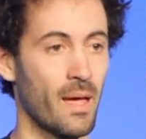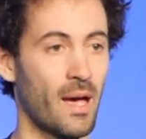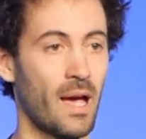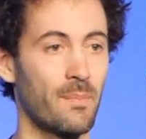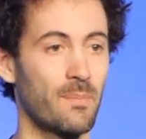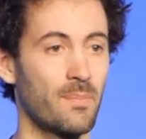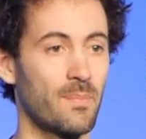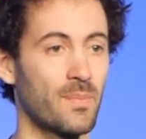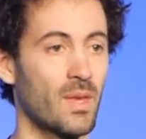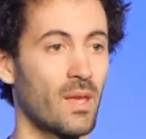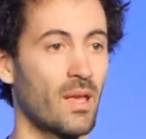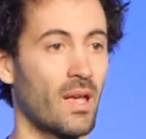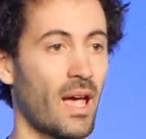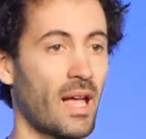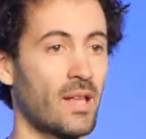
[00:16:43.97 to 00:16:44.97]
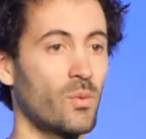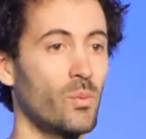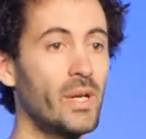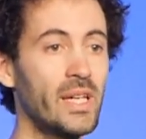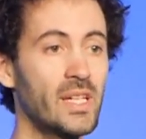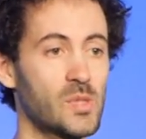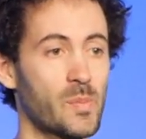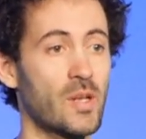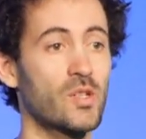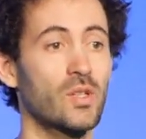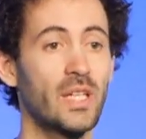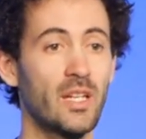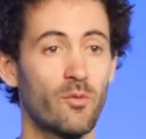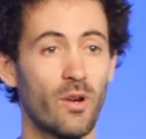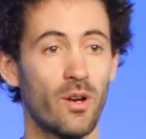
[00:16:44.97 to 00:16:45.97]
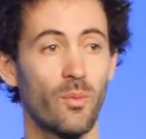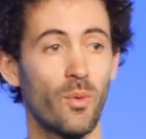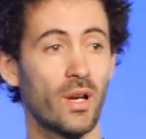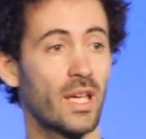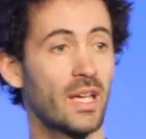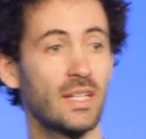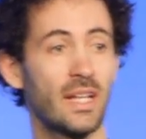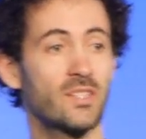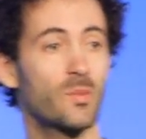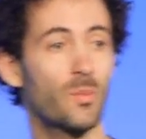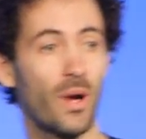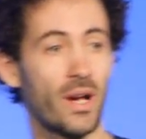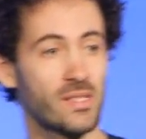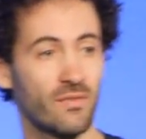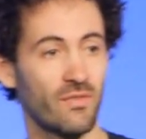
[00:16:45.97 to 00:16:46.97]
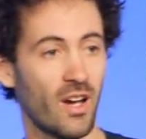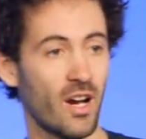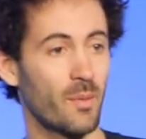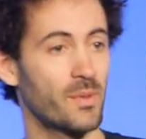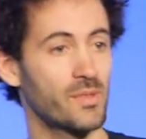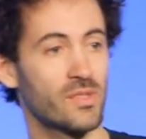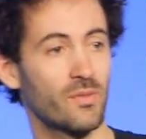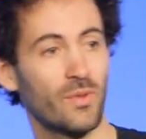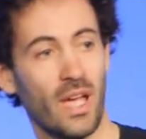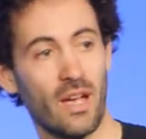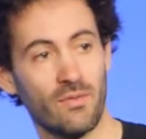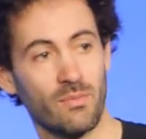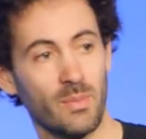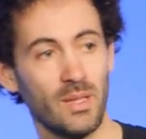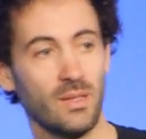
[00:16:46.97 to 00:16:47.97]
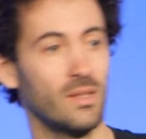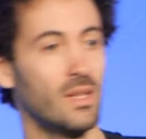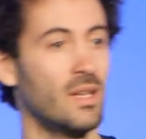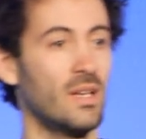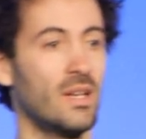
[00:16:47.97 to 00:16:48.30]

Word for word: Um, and we, especially if we're working in enterprise environments, if we haven't been